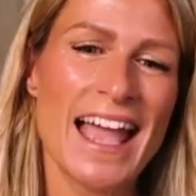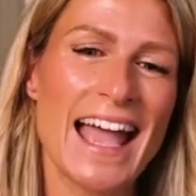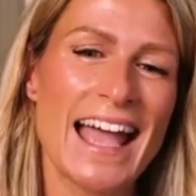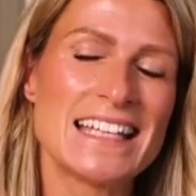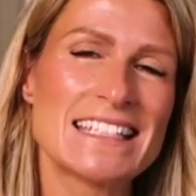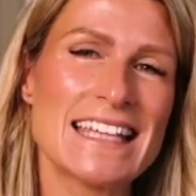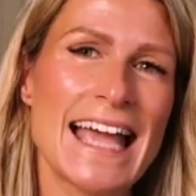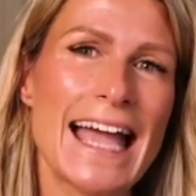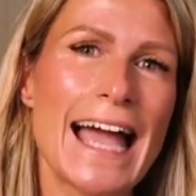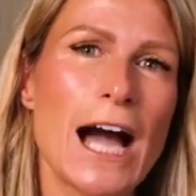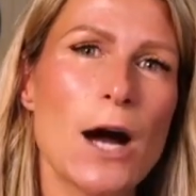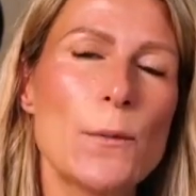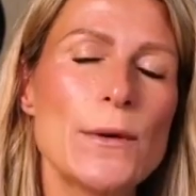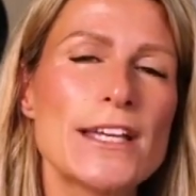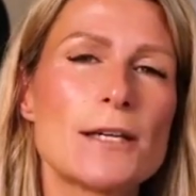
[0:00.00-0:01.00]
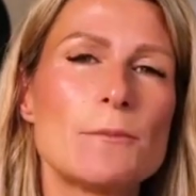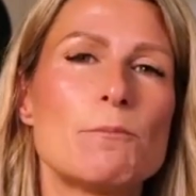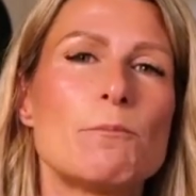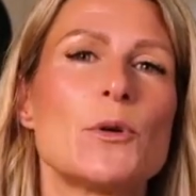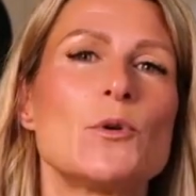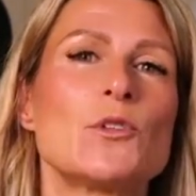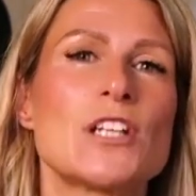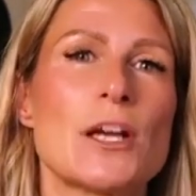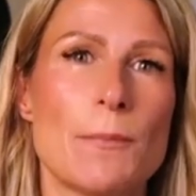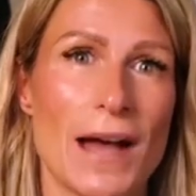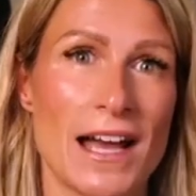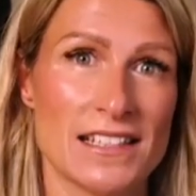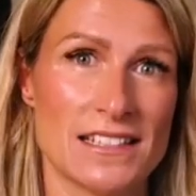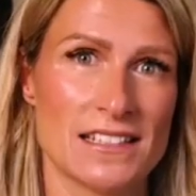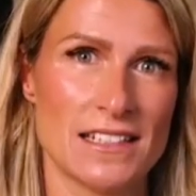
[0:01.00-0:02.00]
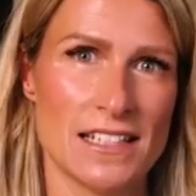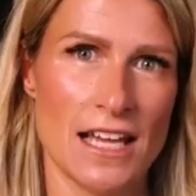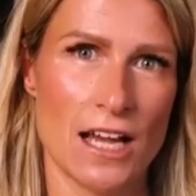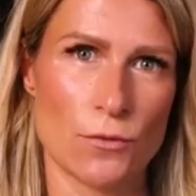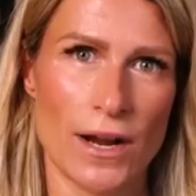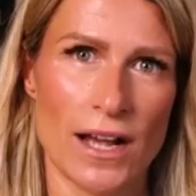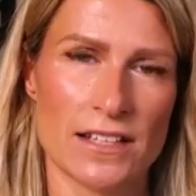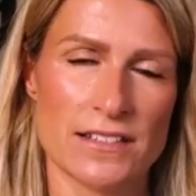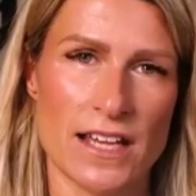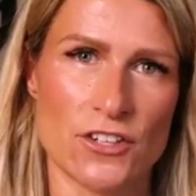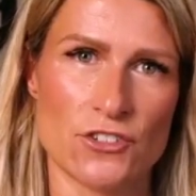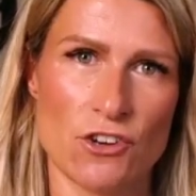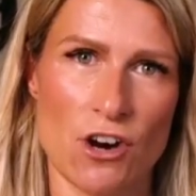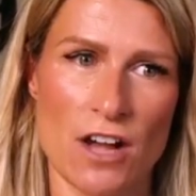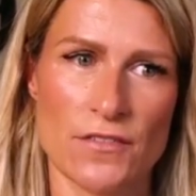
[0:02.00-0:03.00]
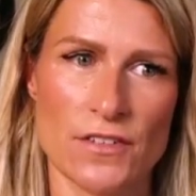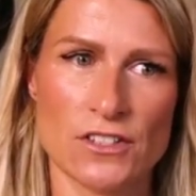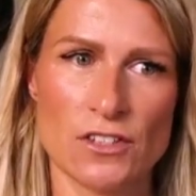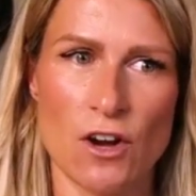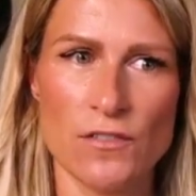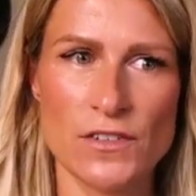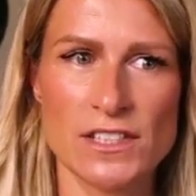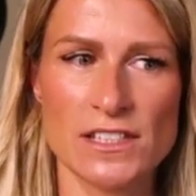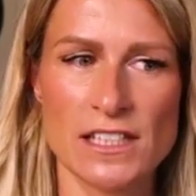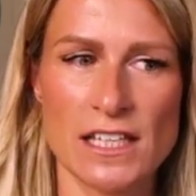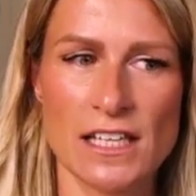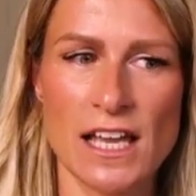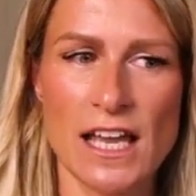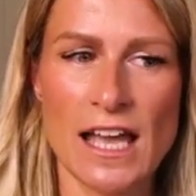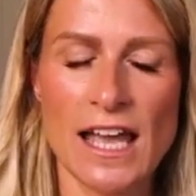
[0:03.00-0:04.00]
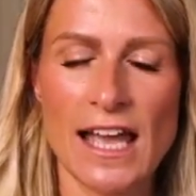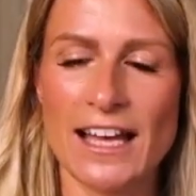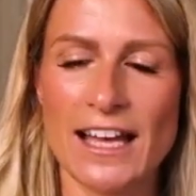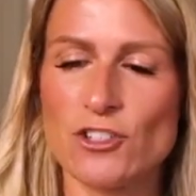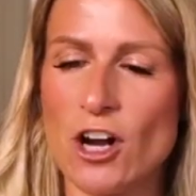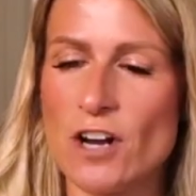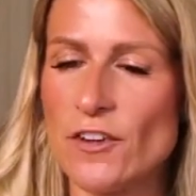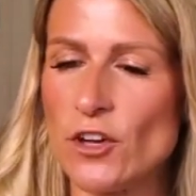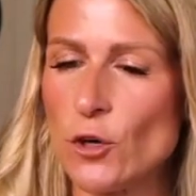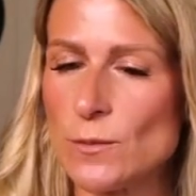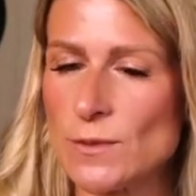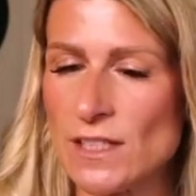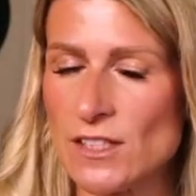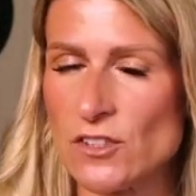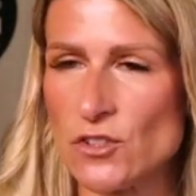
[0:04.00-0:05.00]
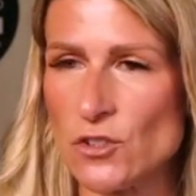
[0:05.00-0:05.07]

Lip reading: and how we can build capacity around our drivers. So obviously our driver helps us